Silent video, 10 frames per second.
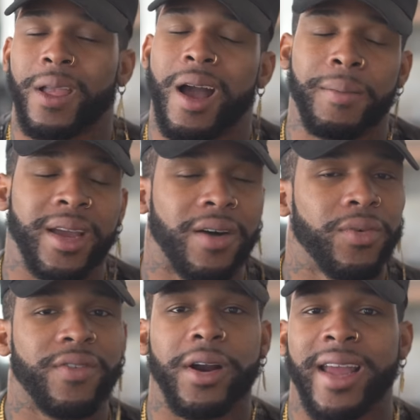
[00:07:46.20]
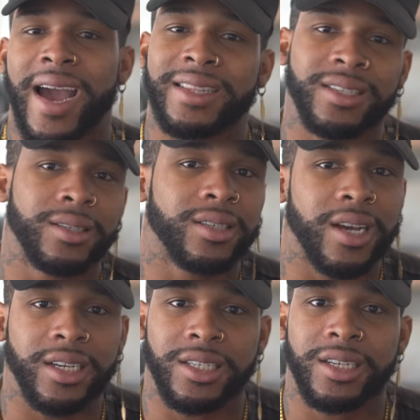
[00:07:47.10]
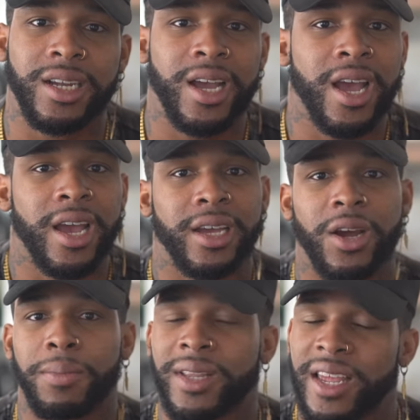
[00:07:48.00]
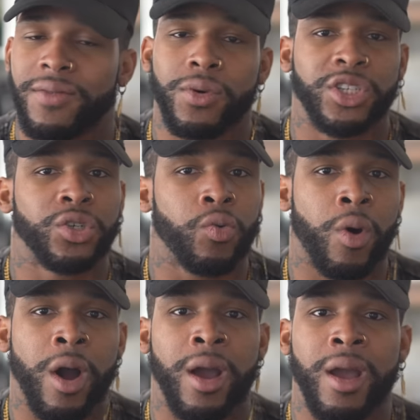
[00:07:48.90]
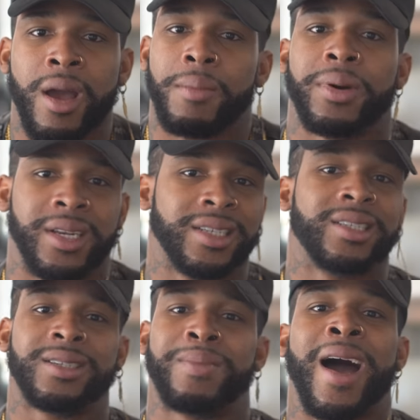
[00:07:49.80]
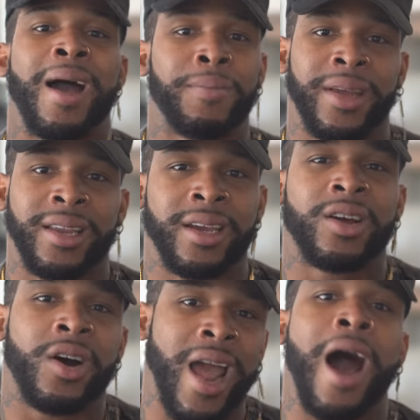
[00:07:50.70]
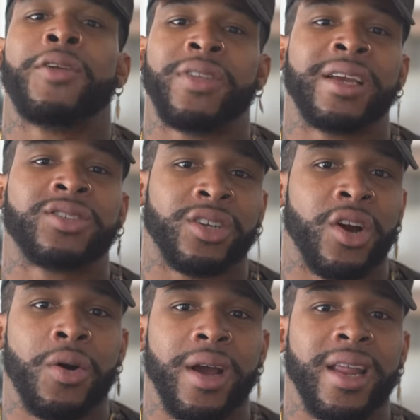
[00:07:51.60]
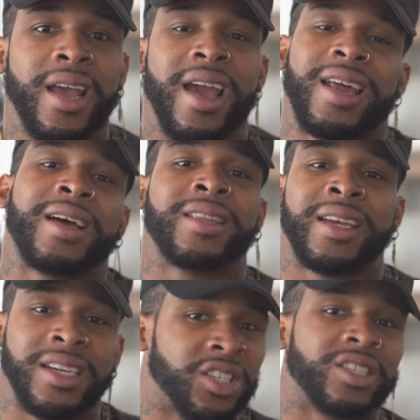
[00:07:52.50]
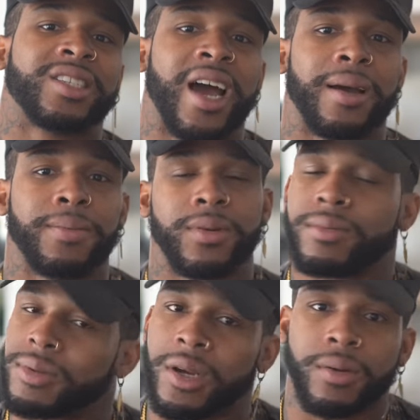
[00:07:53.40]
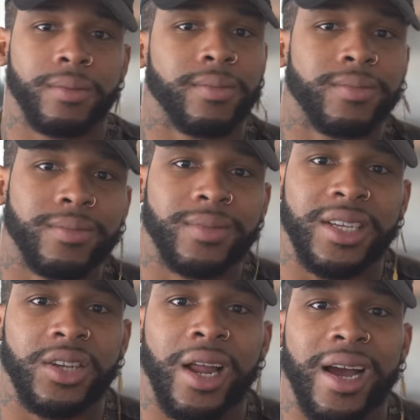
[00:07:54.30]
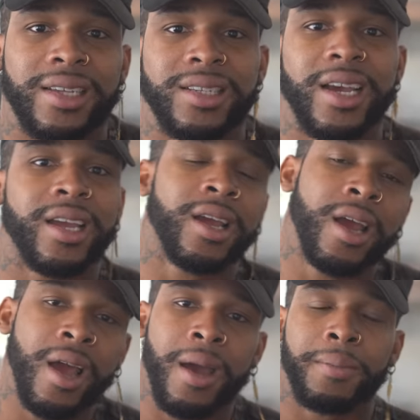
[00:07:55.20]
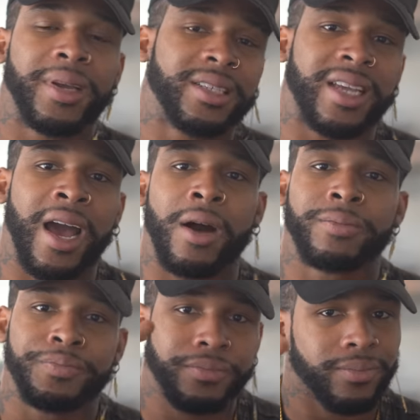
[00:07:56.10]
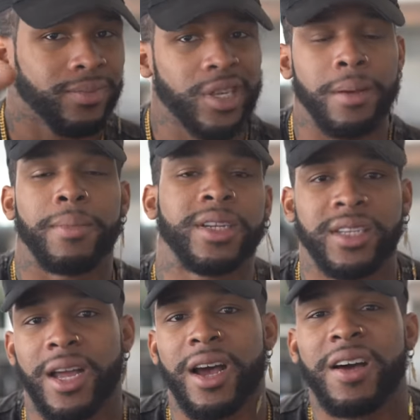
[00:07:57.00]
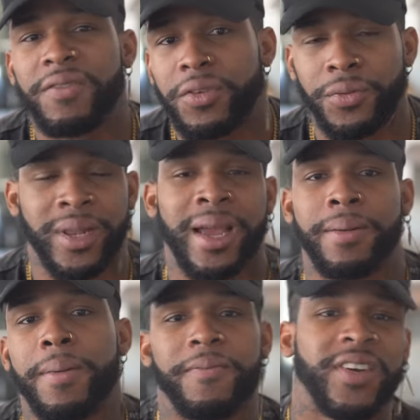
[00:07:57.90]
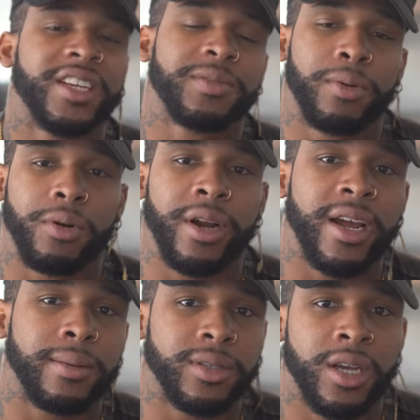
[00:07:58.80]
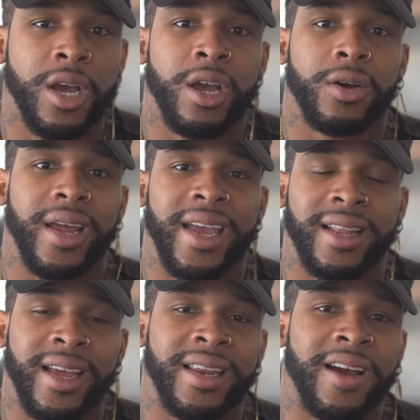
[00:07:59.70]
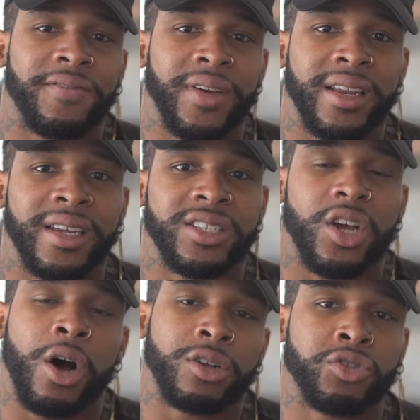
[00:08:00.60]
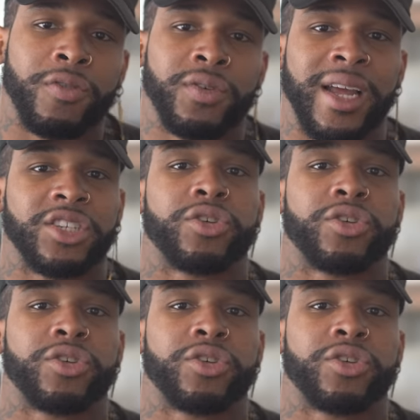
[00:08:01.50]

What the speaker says: I mean, we've already had this discussion. You know, believe what you want, but this is my opinion on how things are going, and I think it should stop. So, that's all I gotta say. Peace out. Much love. If you like fitness programs, go to aclan.fitness. Also, if you like